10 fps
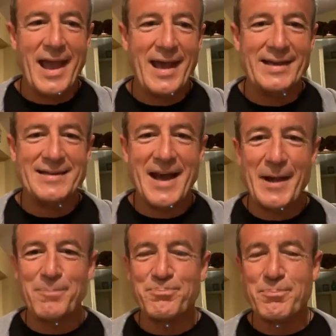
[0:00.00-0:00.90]
And
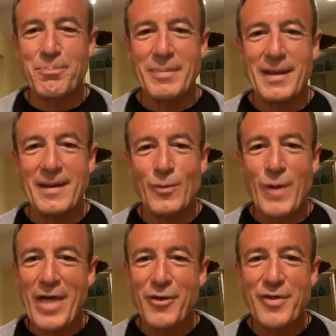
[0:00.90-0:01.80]
um,
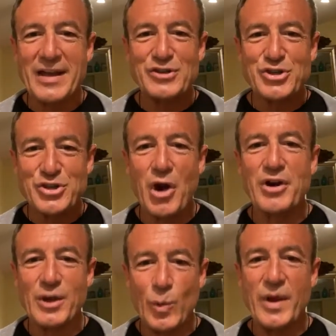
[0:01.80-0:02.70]
rather than
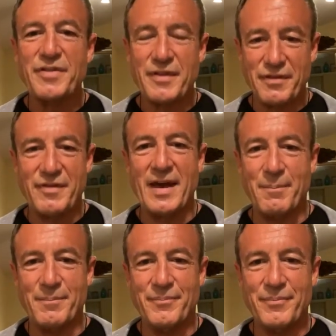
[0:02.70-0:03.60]
starting with
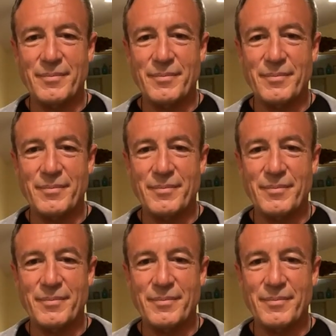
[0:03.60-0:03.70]
them.